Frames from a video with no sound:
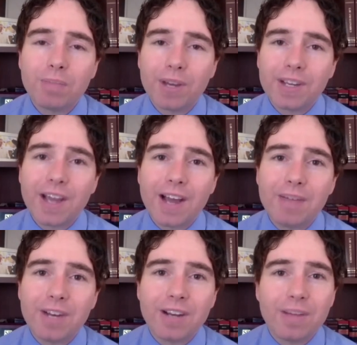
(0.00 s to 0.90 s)
But yeah, I
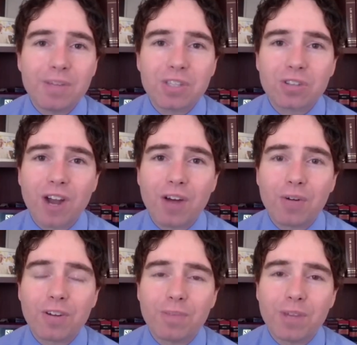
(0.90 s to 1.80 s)
mean, a mistrial
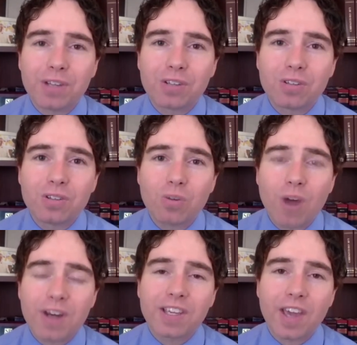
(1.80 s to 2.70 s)
would have been
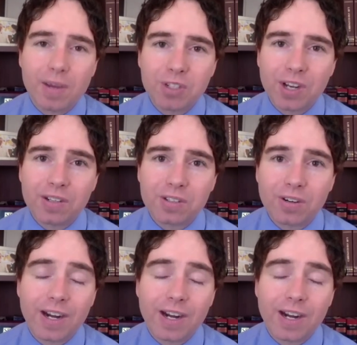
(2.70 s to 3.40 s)
quite a game changer.